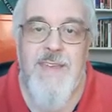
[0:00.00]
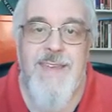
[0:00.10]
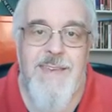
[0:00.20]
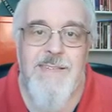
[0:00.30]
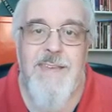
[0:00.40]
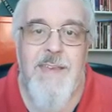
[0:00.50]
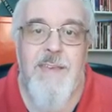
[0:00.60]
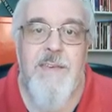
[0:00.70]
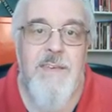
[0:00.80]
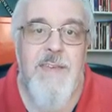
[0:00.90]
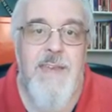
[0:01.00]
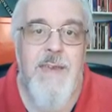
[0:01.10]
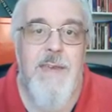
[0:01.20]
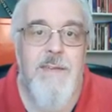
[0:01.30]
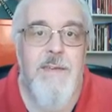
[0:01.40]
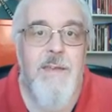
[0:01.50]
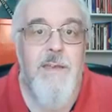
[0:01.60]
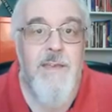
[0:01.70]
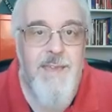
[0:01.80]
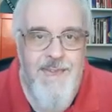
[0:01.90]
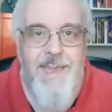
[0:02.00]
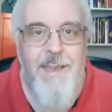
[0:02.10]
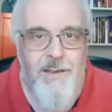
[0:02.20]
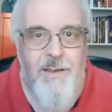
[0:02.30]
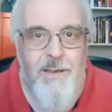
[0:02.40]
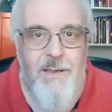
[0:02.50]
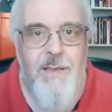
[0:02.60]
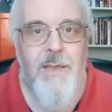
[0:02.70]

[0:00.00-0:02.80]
is indeed king